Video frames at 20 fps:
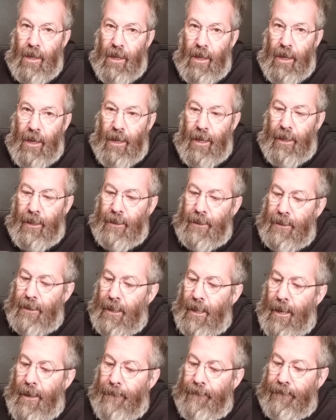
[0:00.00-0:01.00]
and
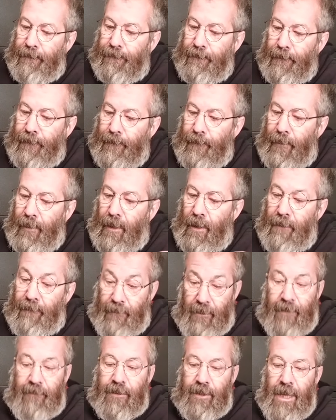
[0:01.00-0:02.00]

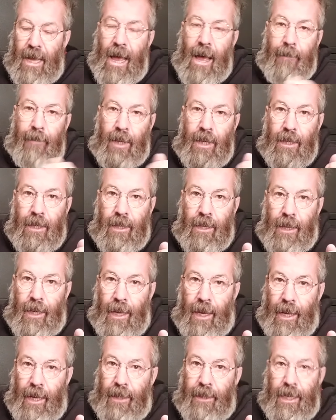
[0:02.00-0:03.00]
of sap,
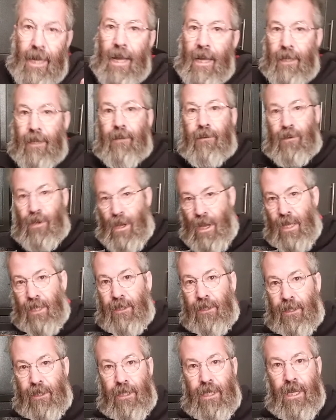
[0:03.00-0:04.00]
and they had to
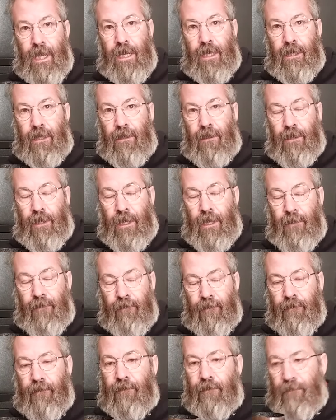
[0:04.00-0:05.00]
toss the tent, or the
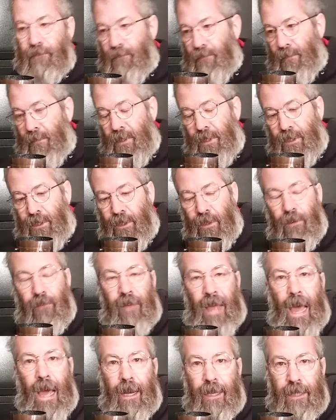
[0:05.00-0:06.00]
stove,
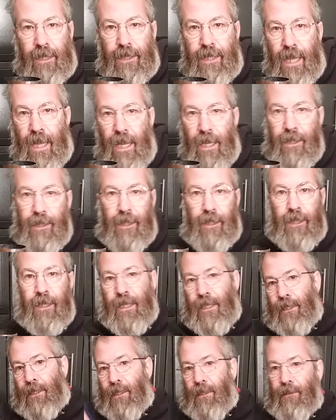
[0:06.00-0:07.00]
out of the tent and
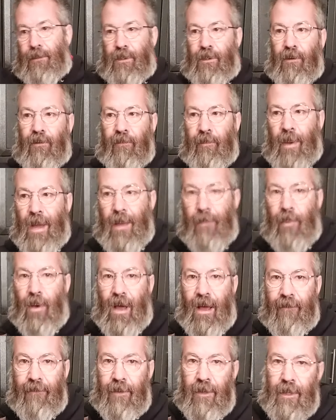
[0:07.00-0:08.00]
get the stovepipe
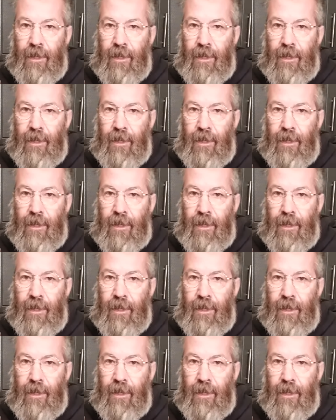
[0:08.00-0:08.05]
off